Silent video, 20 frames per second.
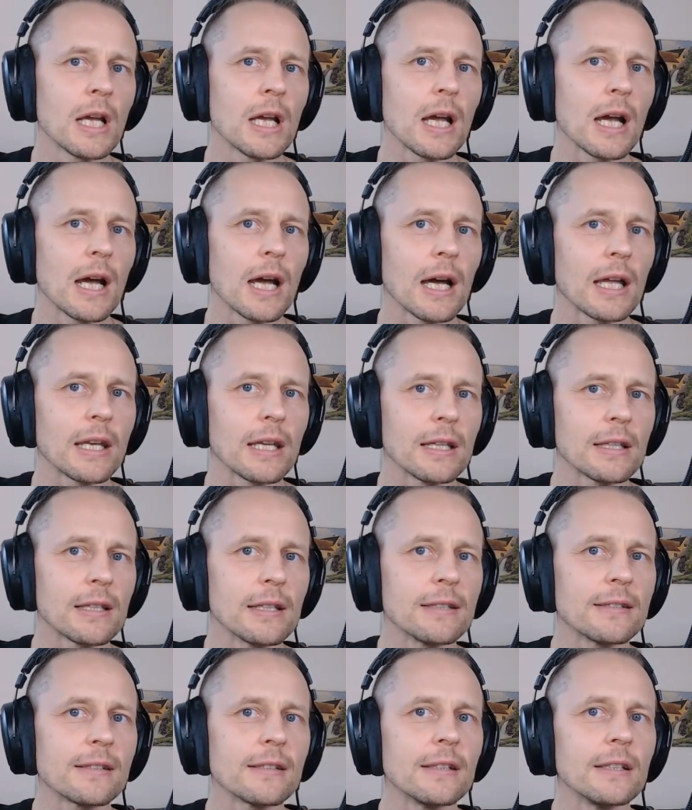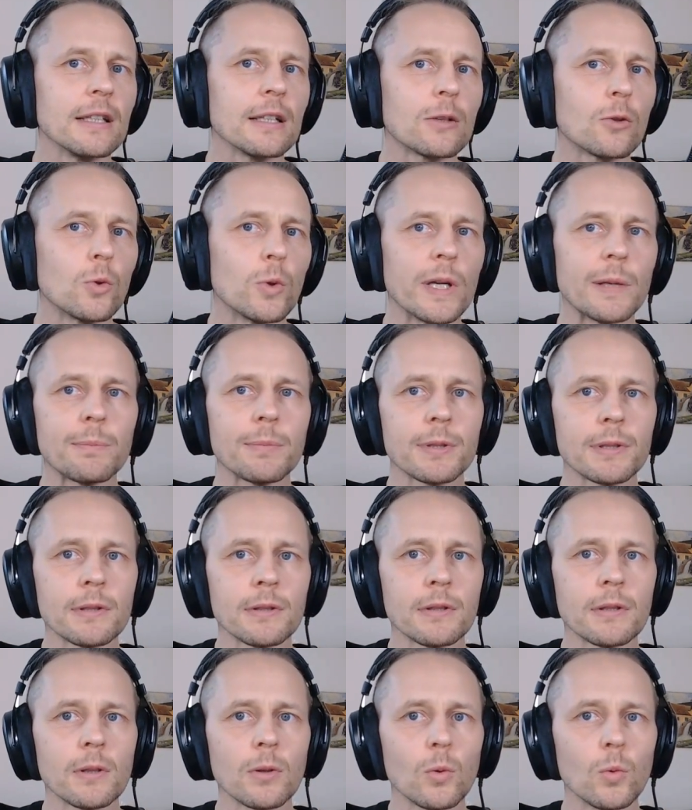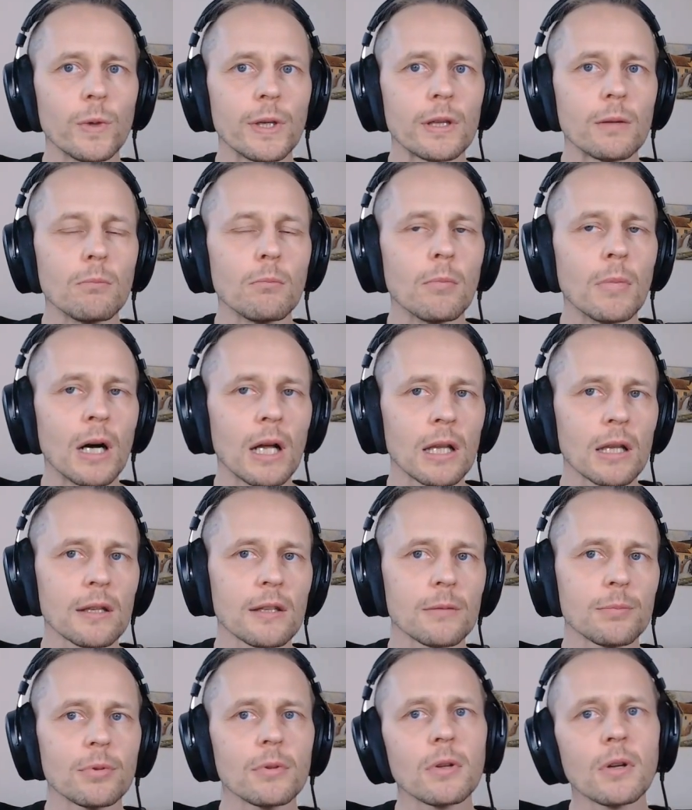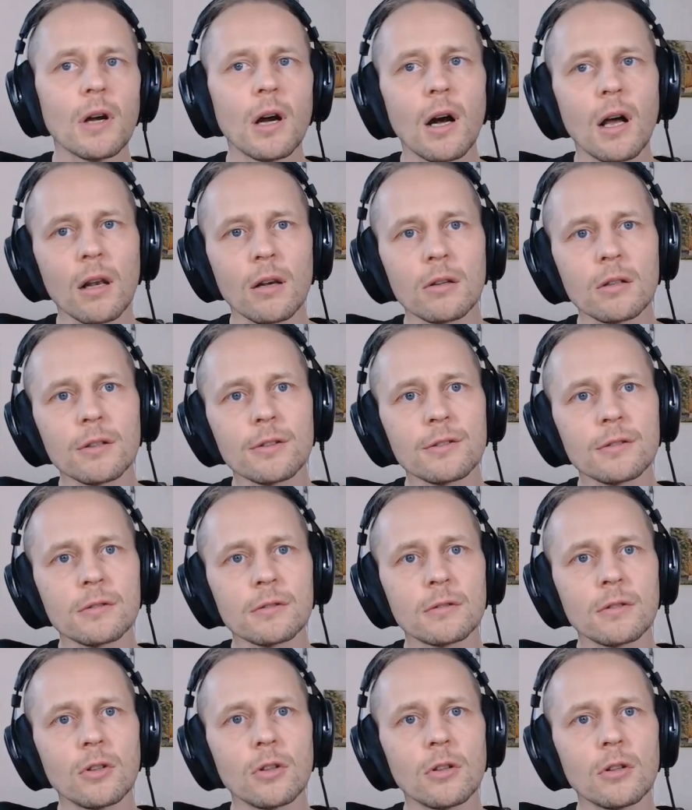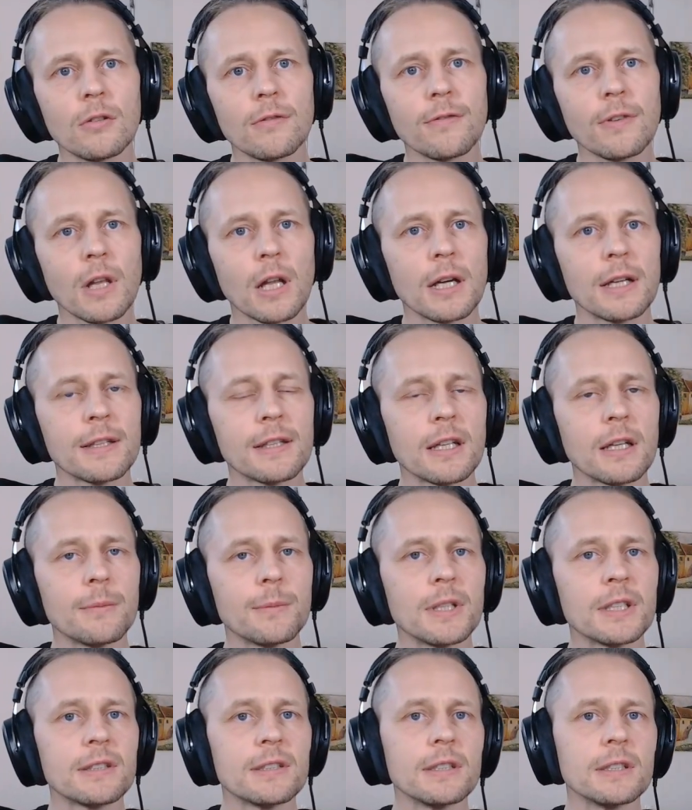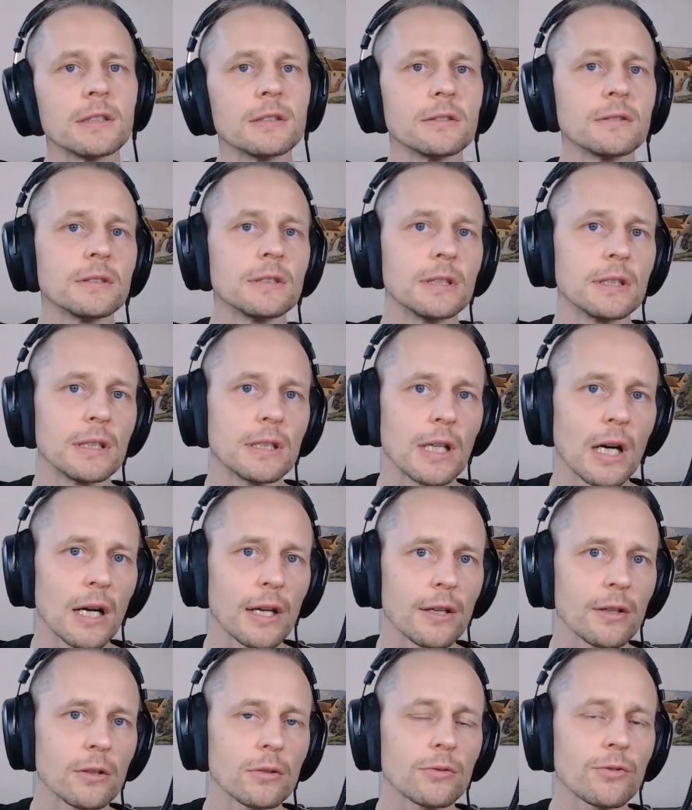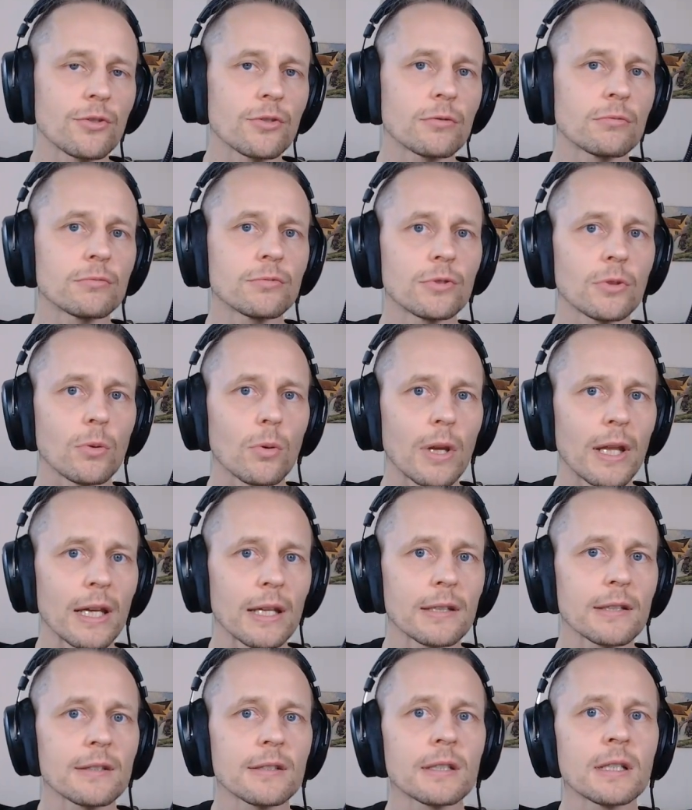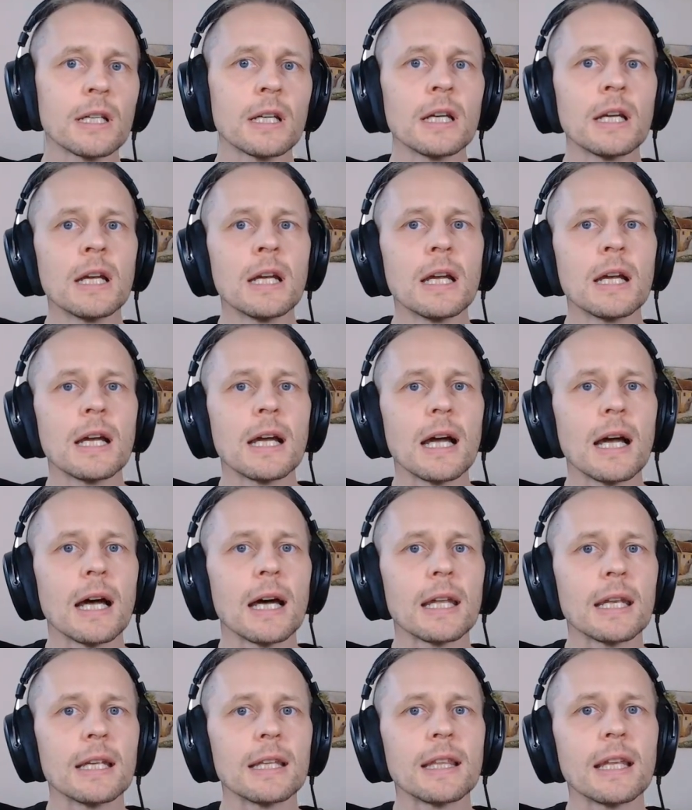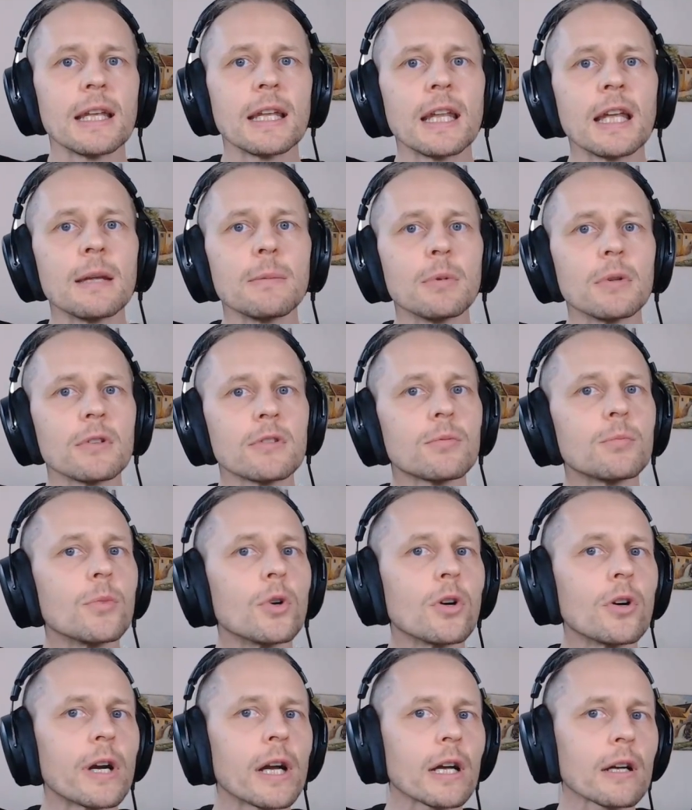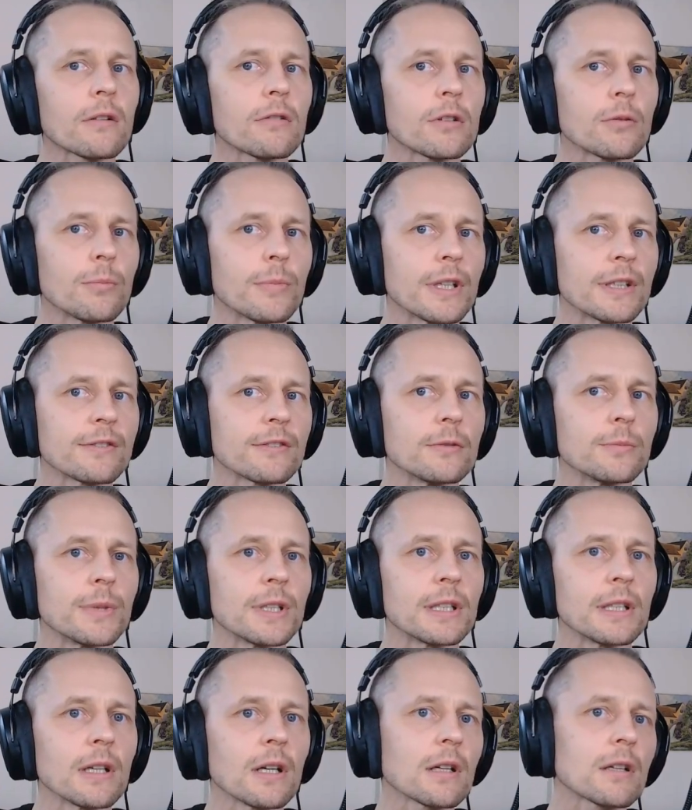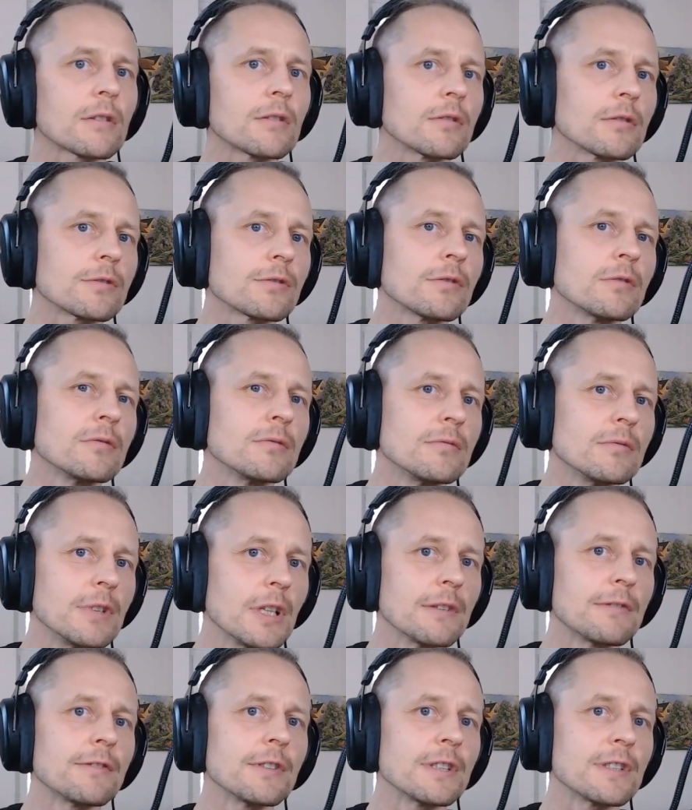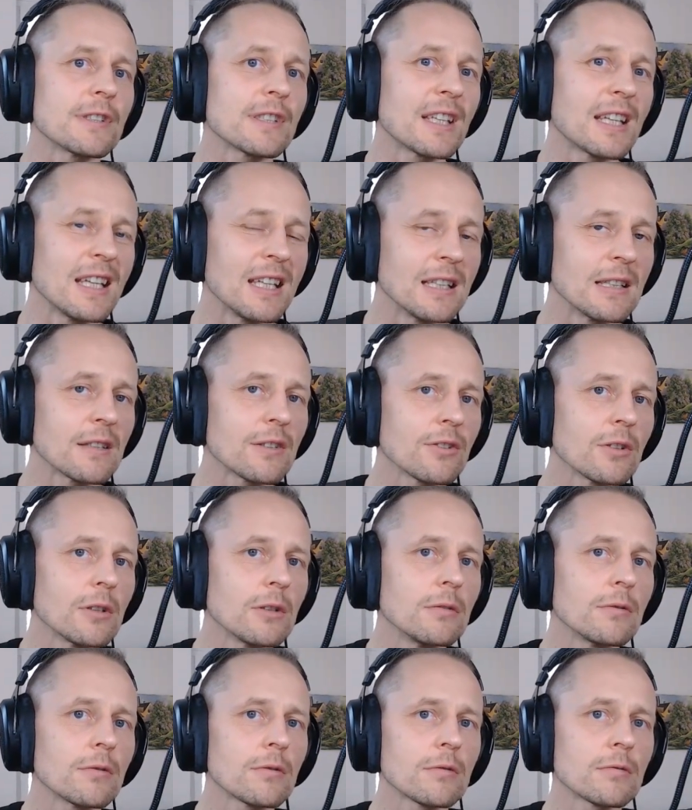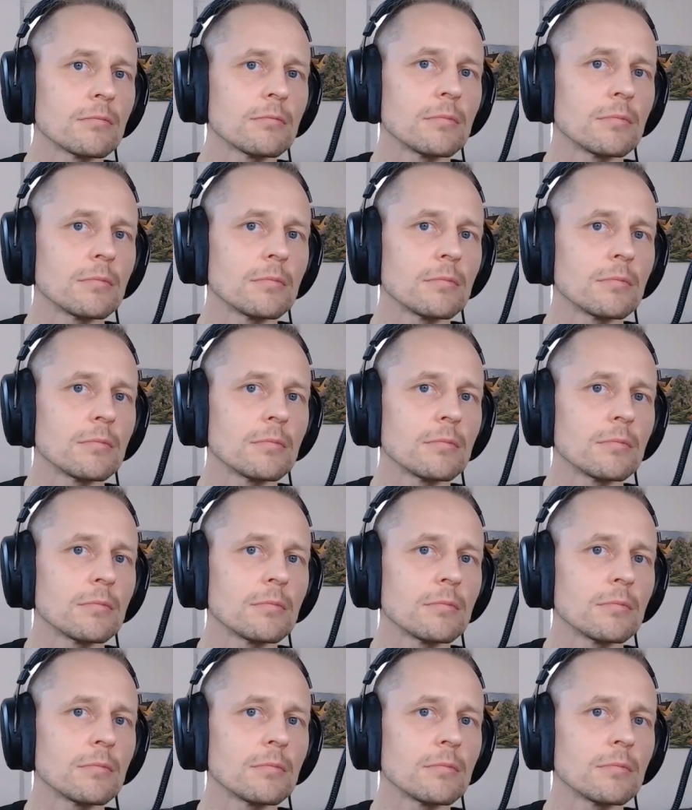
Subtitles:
and it is equipped with multiple colors of light-emitting diodes, so LEDs, and it enables more accurate measurement across different skin tones